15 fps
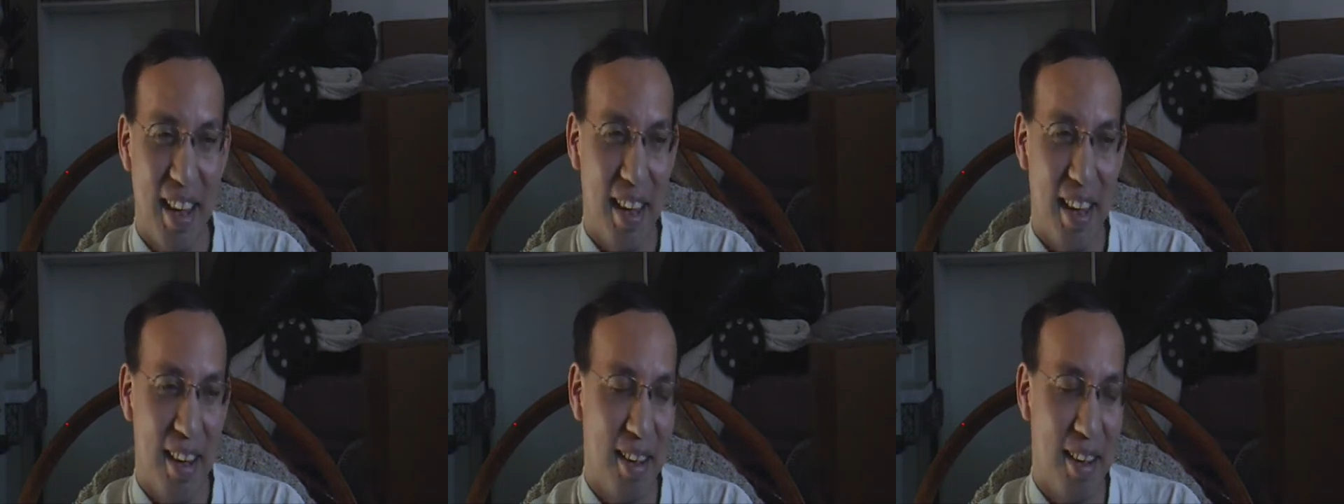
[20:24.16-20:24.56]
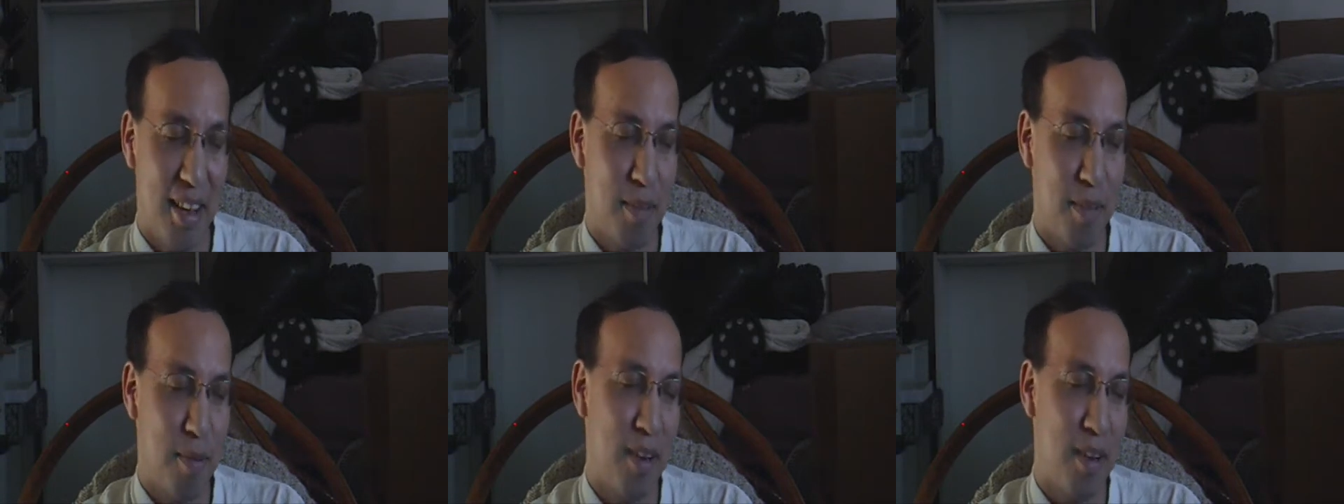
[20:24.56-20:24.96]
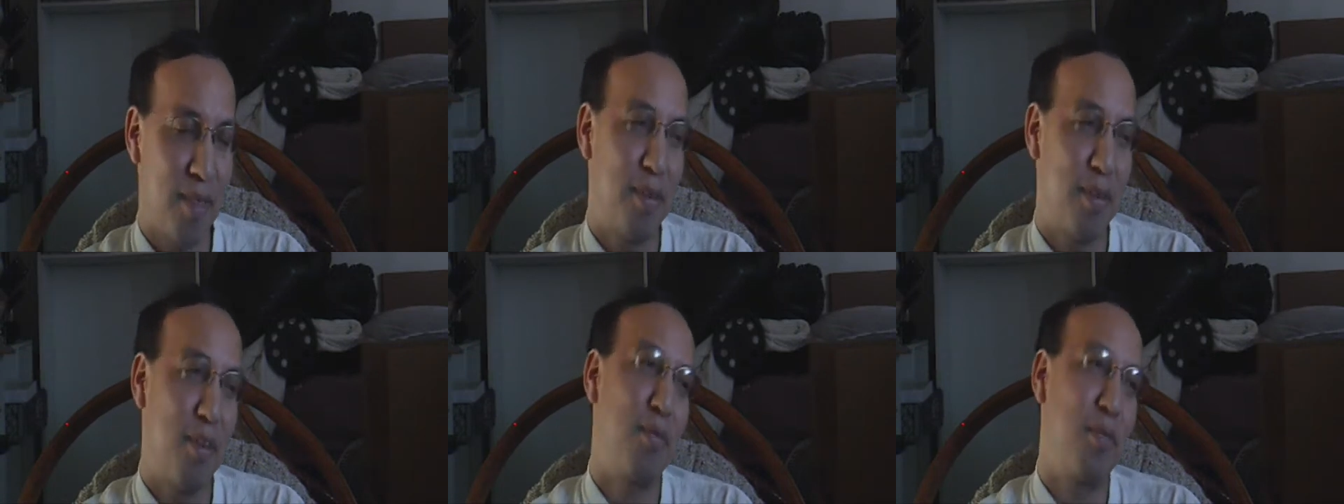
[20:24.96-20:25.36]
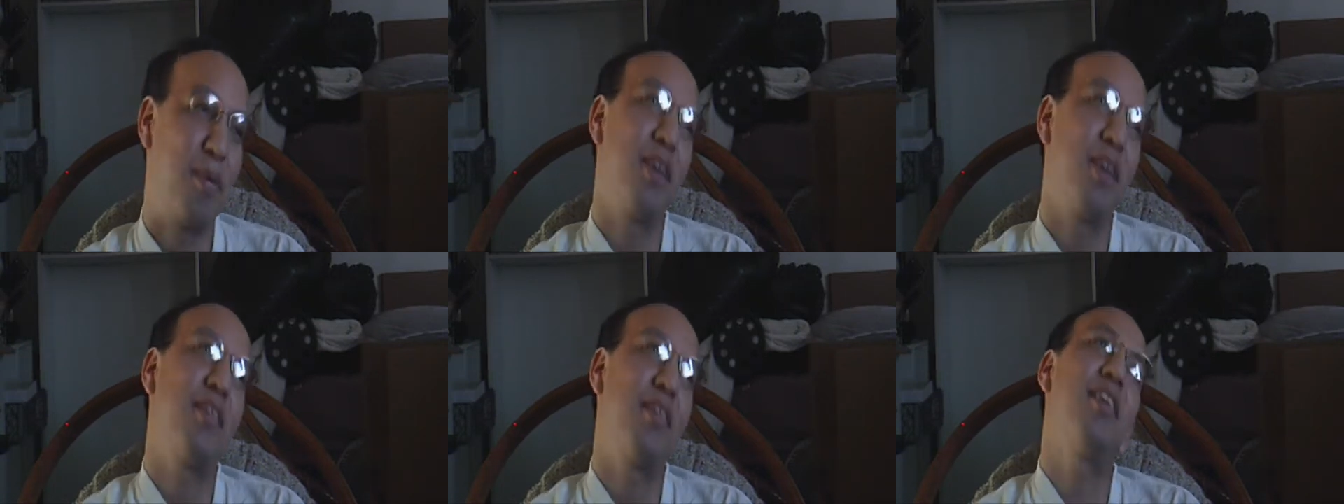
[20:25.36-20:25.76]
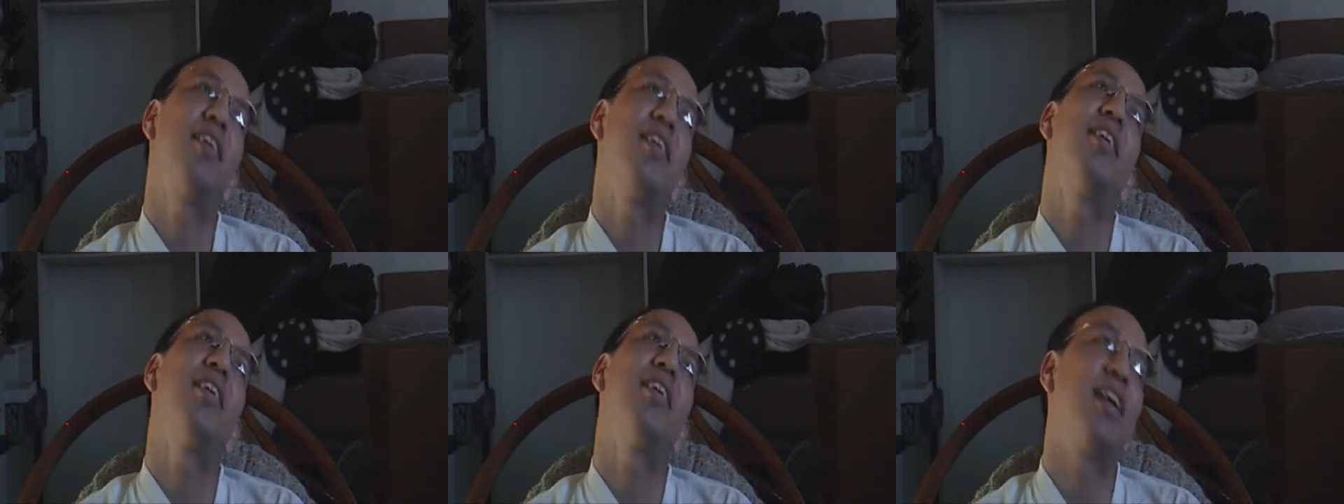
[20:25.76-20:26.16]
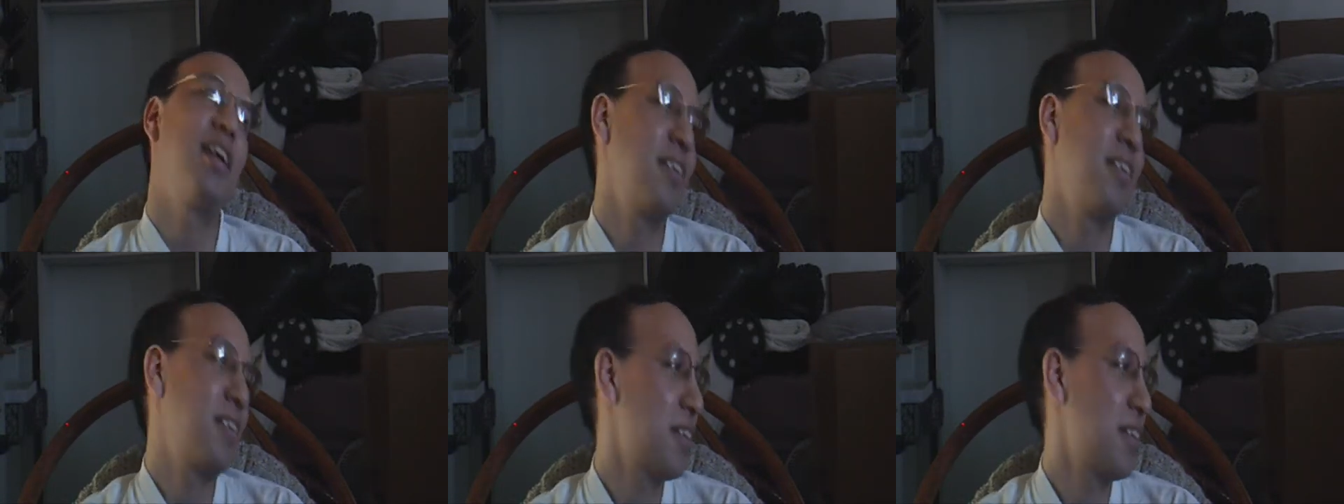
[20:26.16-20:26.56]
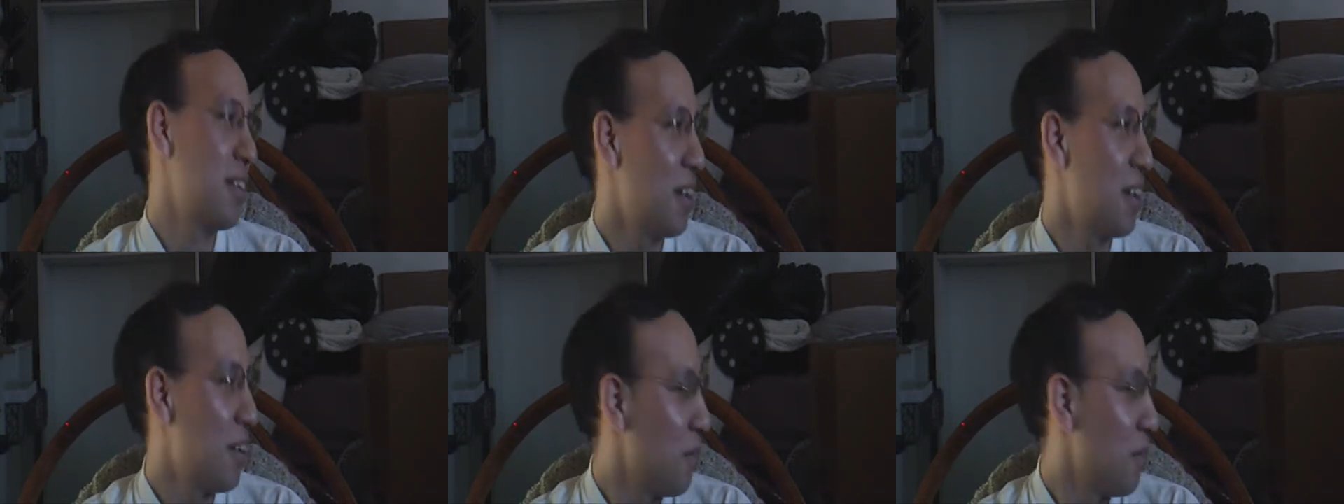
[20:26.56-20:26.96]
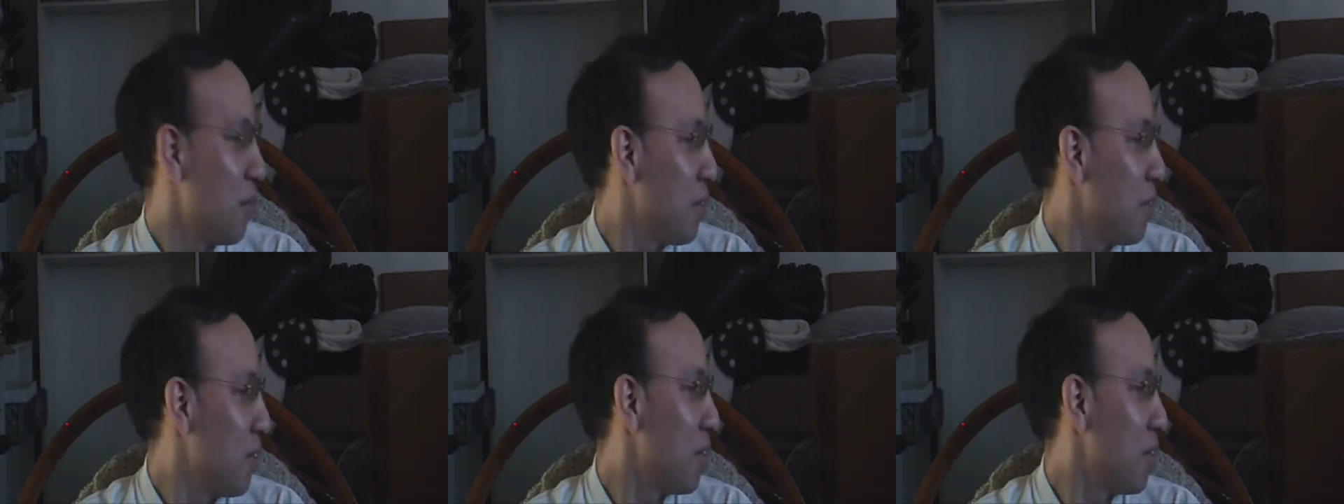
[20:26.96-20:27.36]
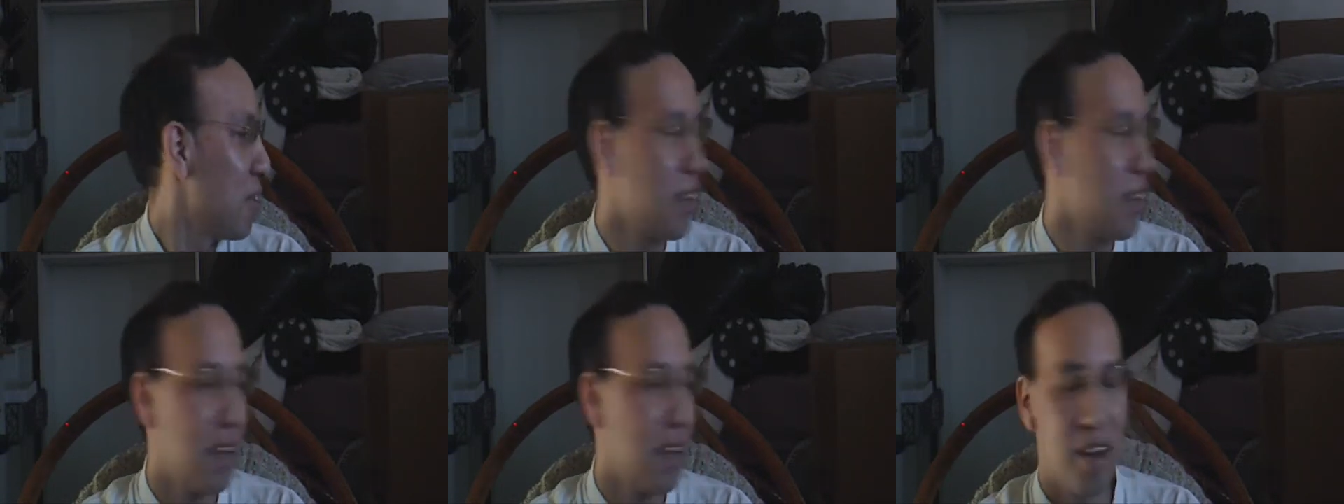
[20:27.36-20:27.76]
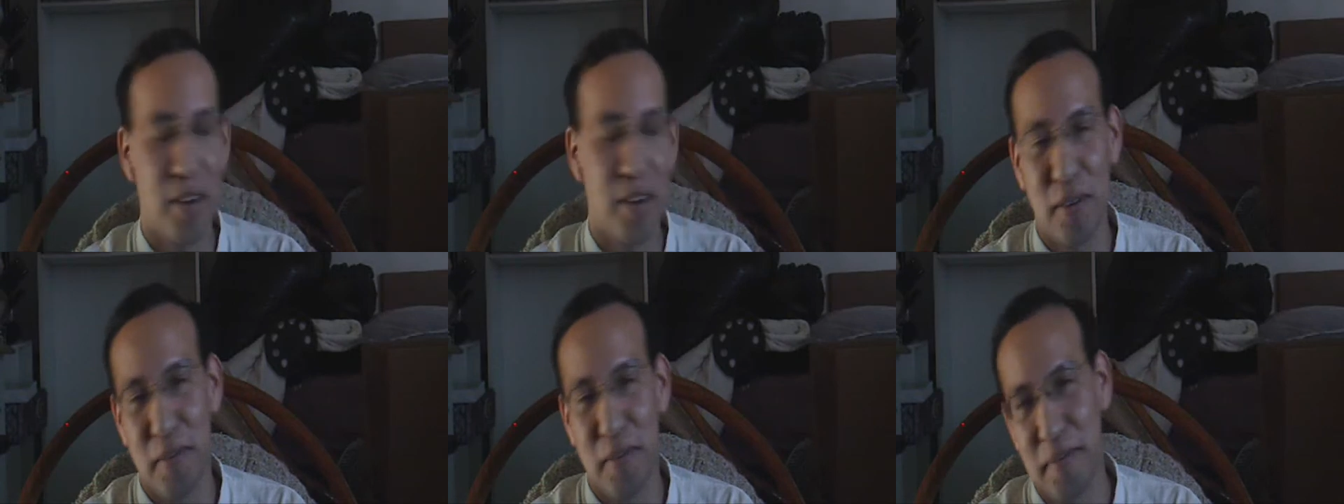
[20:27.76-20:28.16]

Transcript: That's about it for this rant. I need to eat now since I got home.